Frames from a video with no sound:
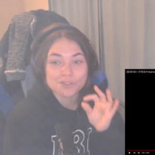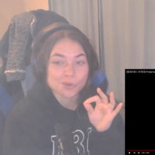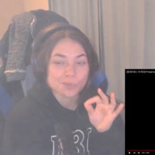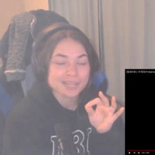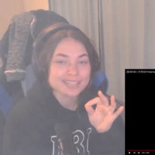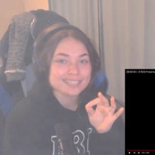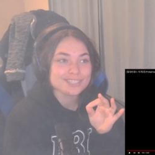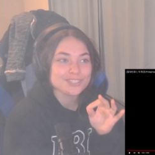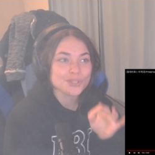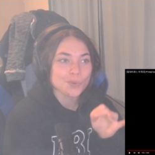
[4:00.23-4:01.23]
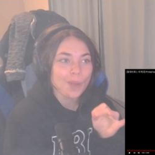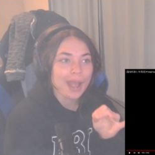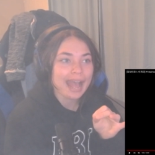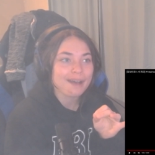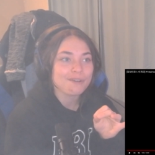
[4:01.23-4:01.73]
doing this, you
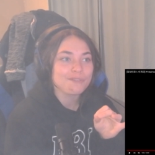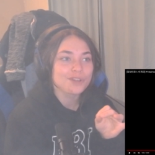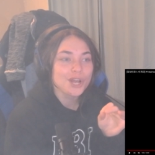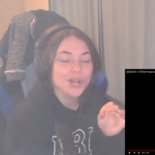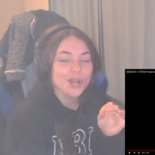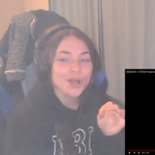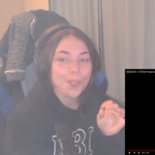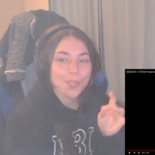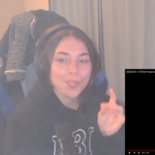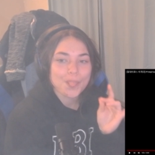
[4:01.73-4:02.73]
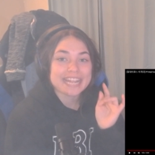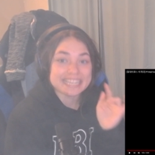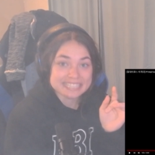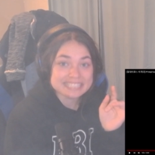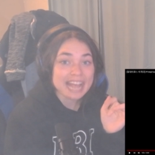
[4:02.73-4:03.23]
have
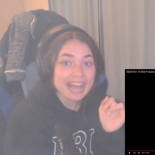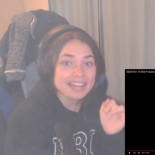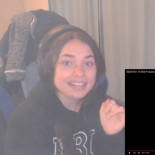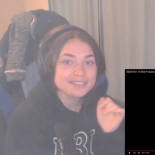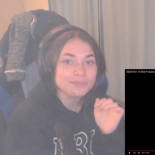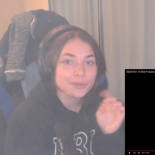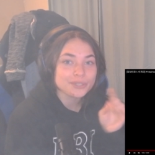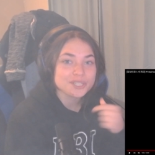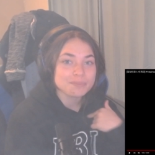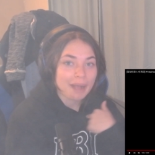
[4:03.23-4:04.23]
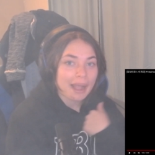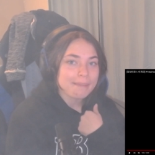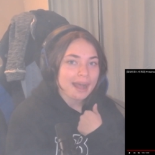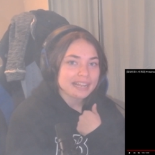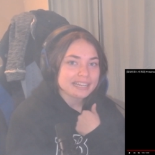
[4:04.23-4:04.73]
Intak, which is my
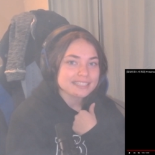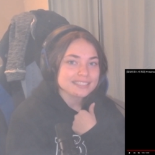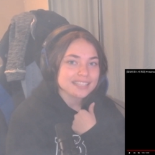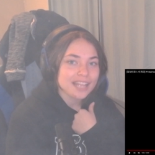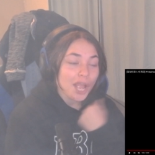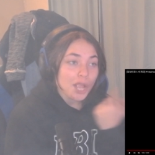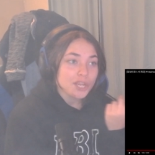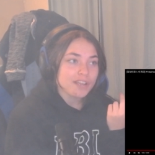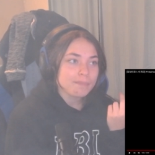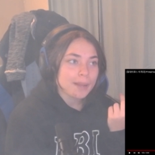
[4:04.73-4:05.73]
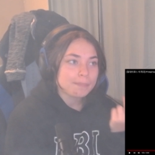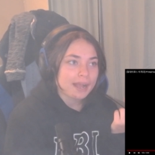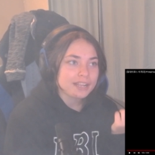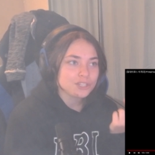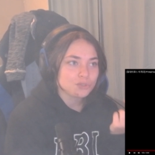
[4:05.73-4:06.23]
bias. You have my
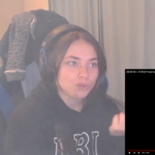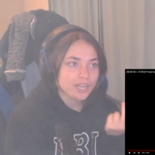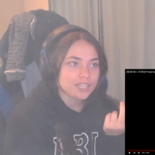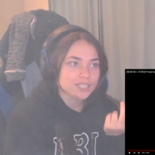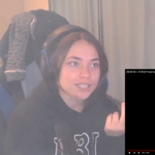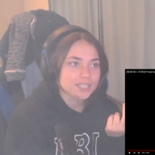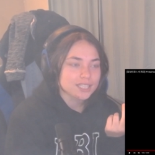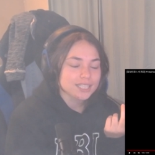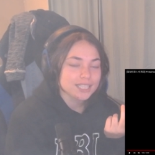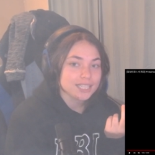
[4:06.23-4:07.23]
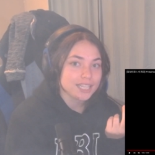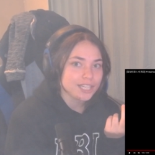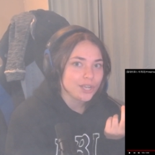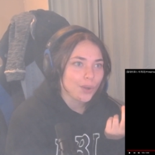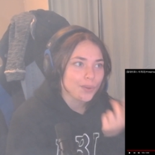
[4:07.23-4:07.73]
biased wrecker,
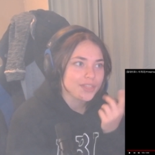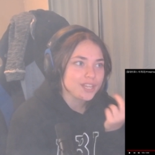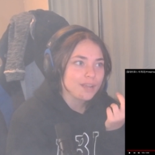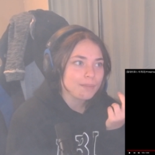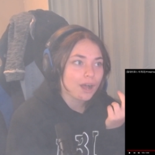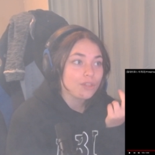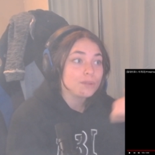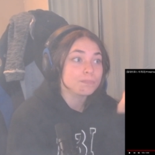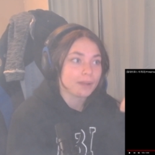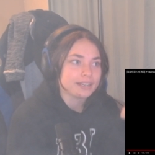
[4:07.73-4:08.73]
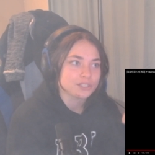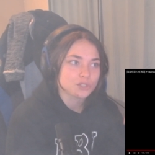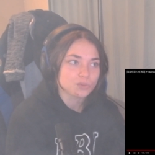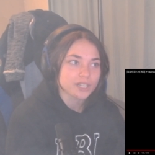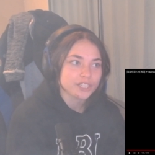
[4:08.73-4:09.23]
Keeho, and then you have my other
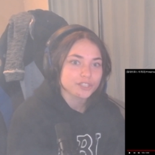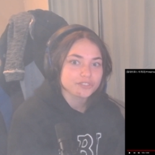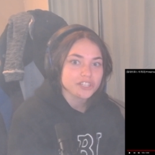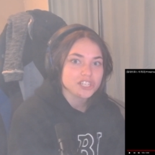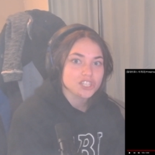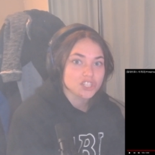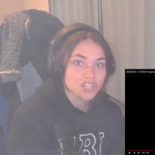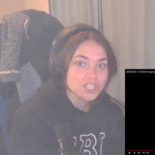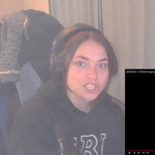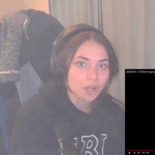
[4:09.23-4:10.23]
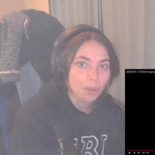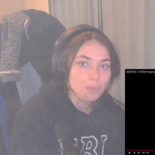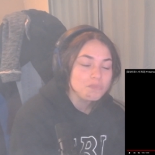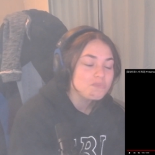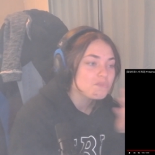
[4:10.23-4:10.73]
biased wrecker, freaking Jongseob.
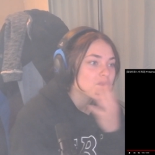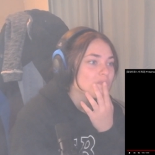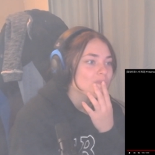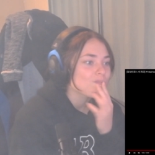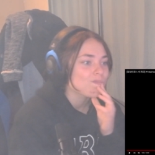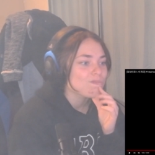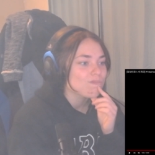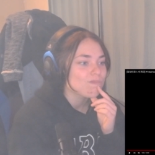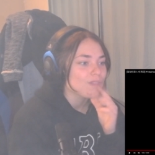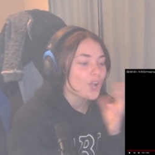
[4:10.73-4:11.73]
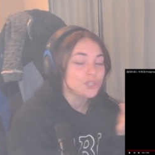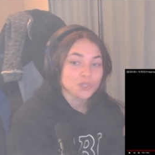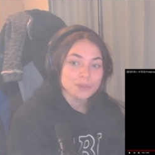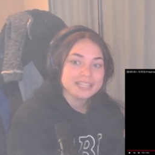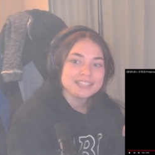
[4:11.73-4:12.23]

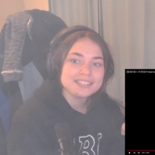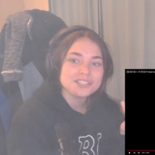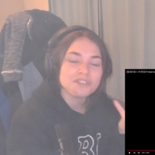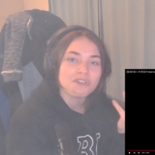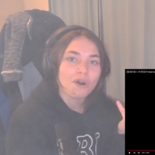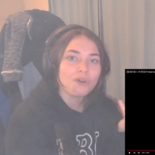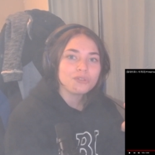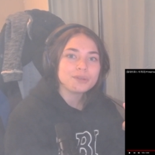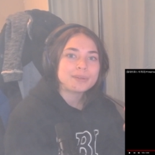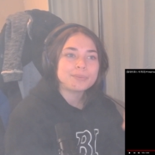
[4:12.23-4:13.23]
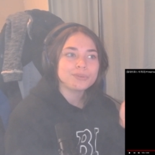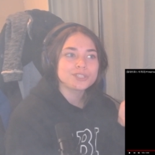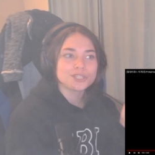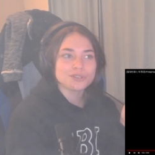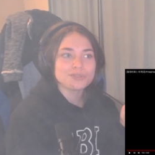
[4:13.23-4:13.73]
Doing this, of all three people
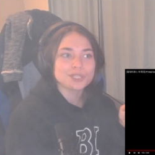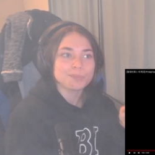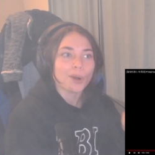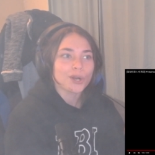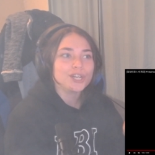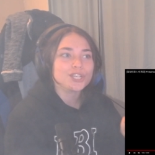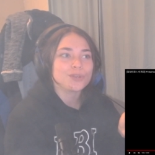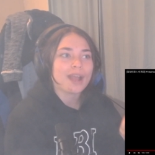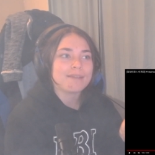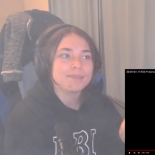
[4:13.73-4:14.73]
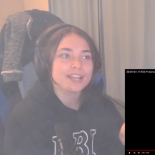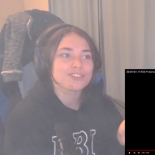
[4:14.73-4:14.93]
to do this part, you have my